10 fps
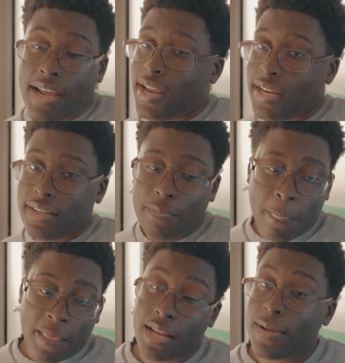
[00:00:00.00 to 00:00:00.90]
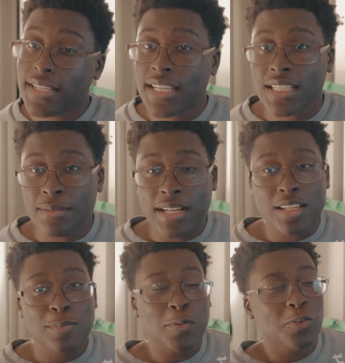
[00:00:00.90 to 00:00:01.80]
I was about to say something
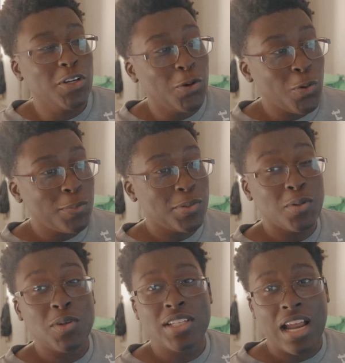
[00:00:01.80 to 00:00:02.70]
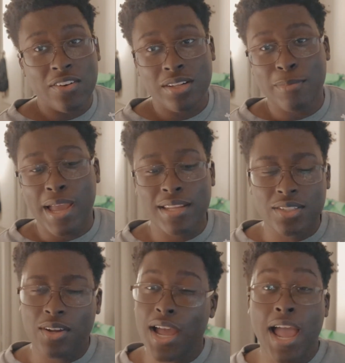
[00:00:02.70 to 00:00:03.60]
else, but it was really horrible. It was going to sound really bad,
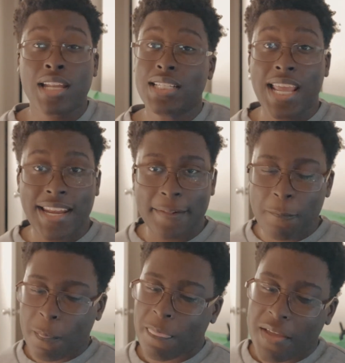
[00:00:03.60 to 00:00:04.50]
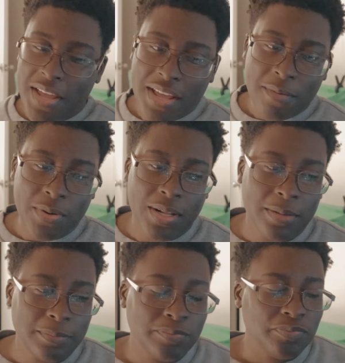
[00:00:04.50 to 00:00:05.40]
so I just hate it. But
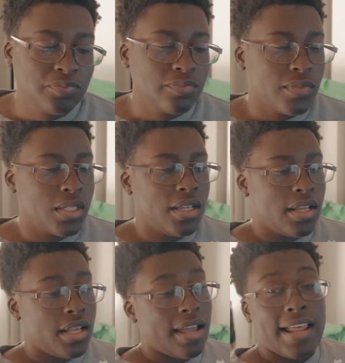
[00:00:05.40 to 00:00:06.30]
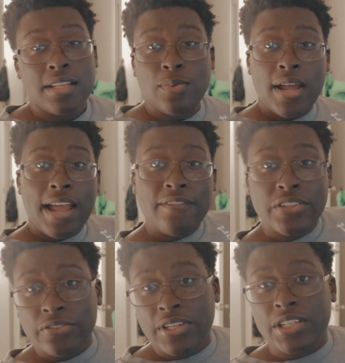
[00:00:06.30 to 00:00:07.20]
that's why I have
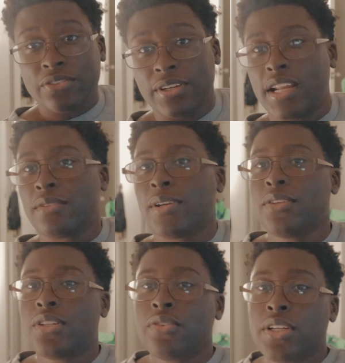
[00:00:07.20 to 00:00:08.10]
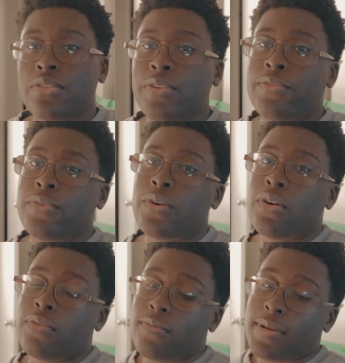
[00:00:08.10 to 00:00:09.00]
this green screen. That's why I use the green screen
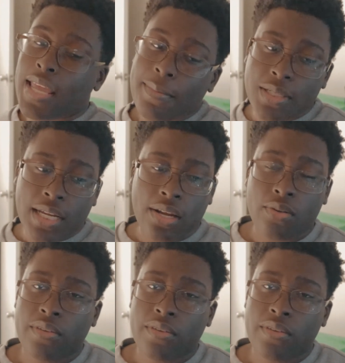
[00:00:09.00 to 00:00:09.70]
for my gaming channel.